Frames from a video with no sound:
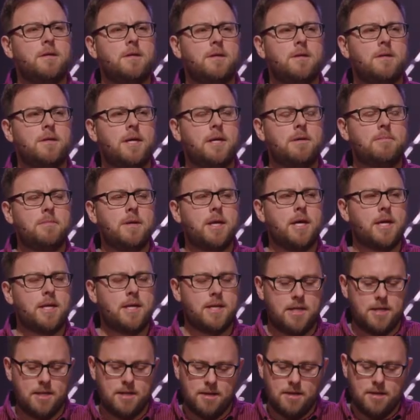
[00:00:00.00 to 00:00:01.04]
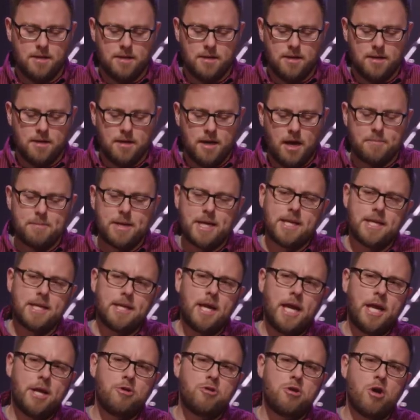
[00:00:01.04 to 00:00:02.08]
Amen. I mean, in,
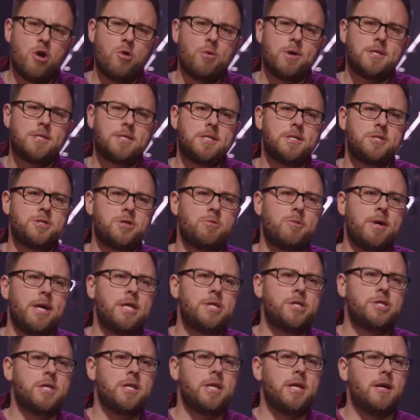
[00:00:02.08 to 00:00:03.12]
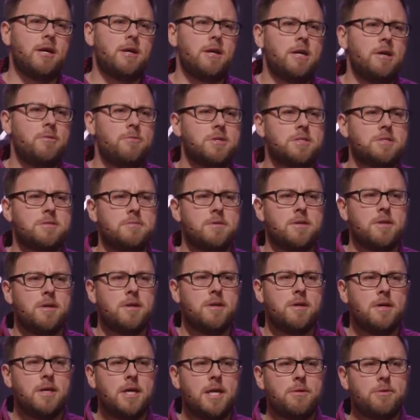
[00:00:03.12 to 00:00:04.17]
in Noah's situation here, it was,
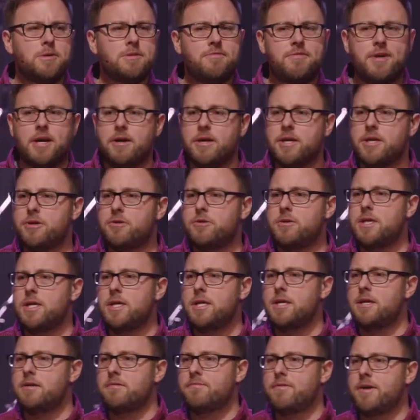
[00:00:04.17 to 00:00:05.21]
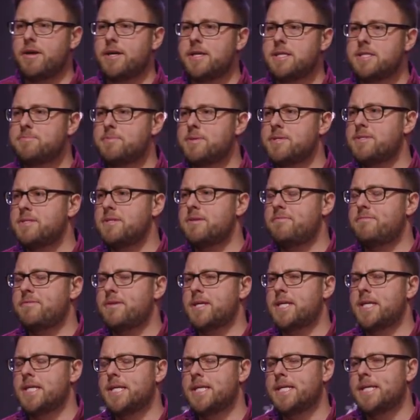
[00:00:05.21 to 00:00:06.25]
it was very unique and very
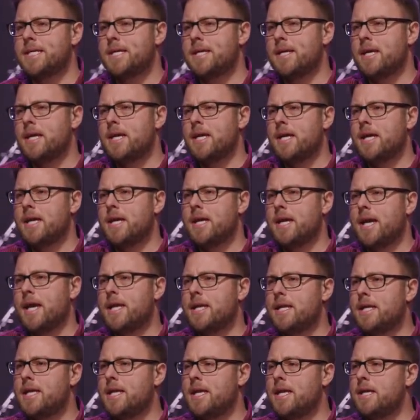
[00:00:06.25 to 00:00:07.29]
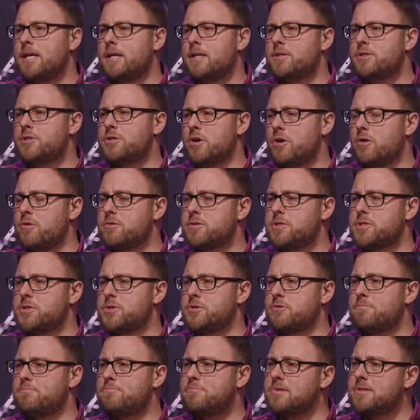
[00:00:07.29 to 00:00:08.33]
specific and he chose
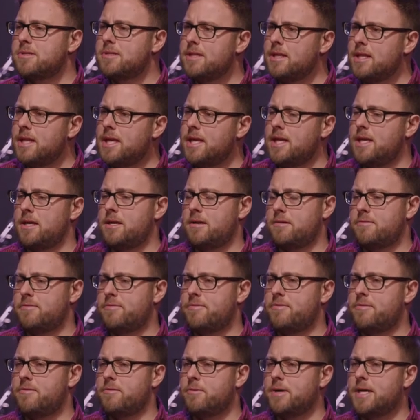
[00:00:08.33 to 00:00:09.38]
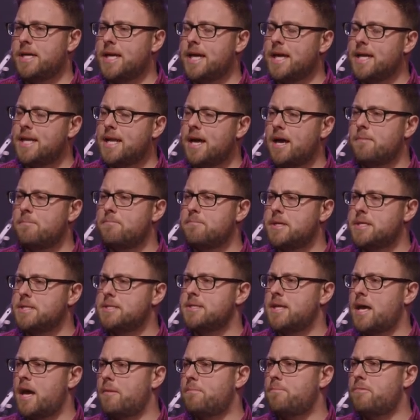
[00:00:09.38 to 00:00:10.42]
to believe. We cannot miss
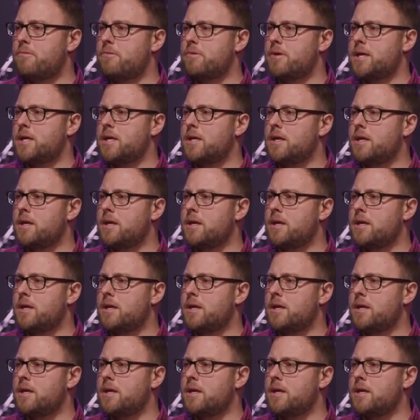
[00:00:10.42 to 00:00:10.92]
that point.